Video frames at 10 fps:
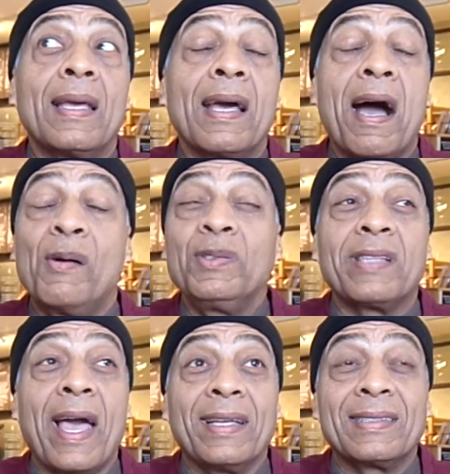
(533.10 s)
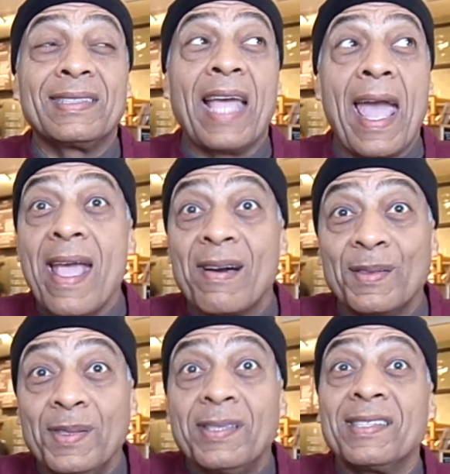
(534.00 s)
I was like,
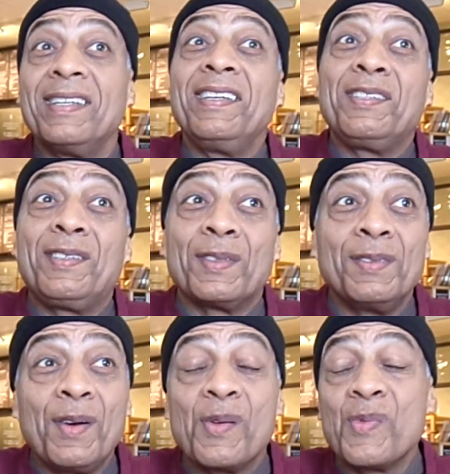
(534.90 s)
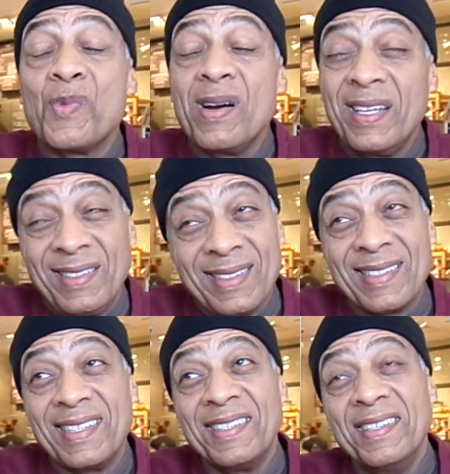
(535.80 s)
tails? You know what?
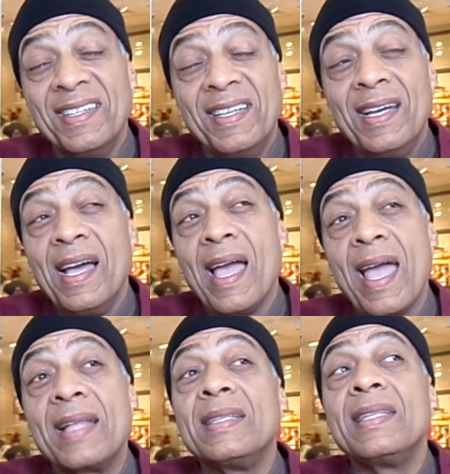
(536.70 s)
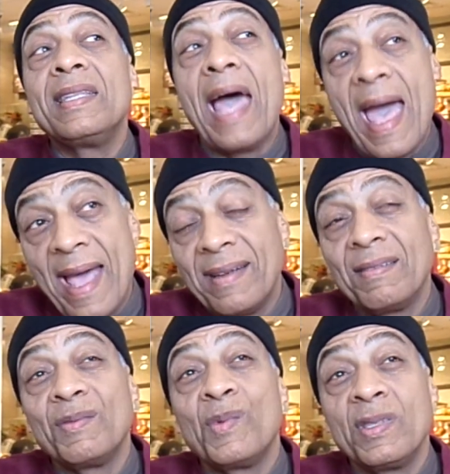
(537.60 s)
And that
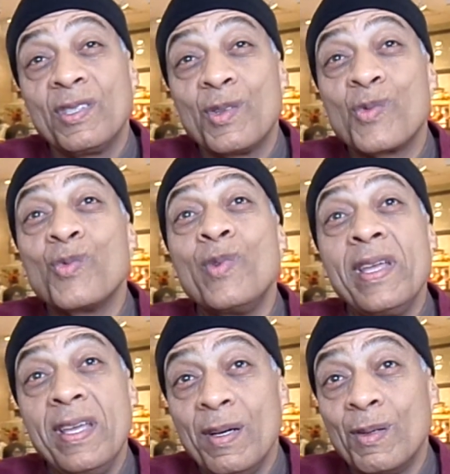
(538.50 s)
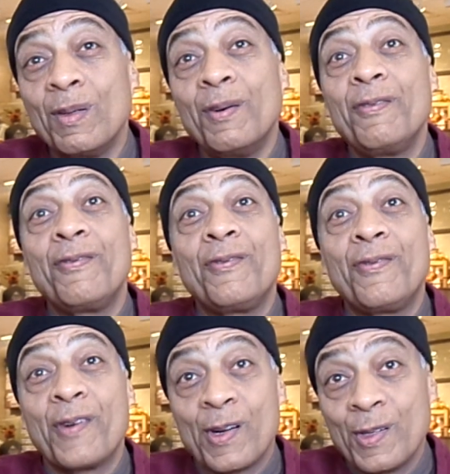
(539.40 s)
was the real
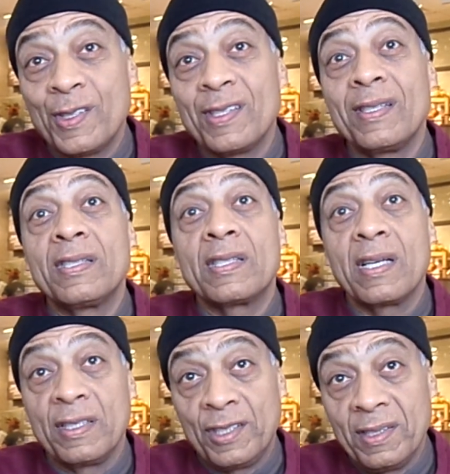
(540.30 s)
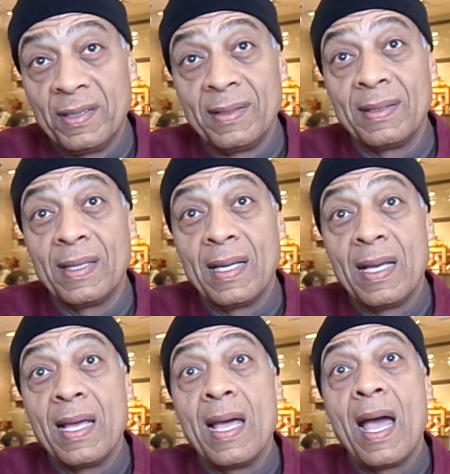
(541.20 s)
first discussion
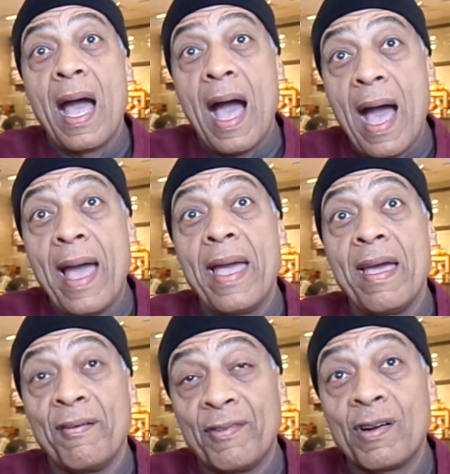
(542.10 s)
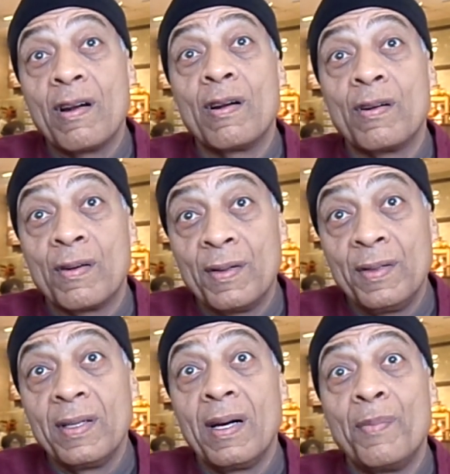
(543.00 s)
I ever heard
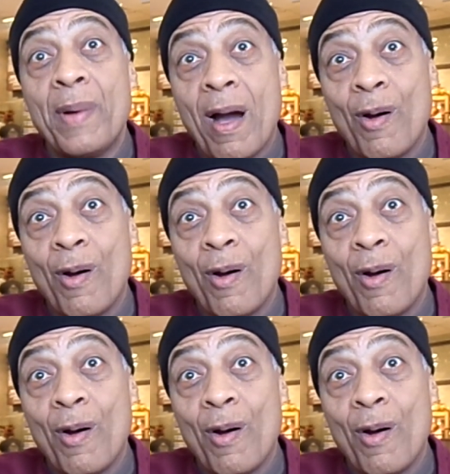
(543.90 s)
about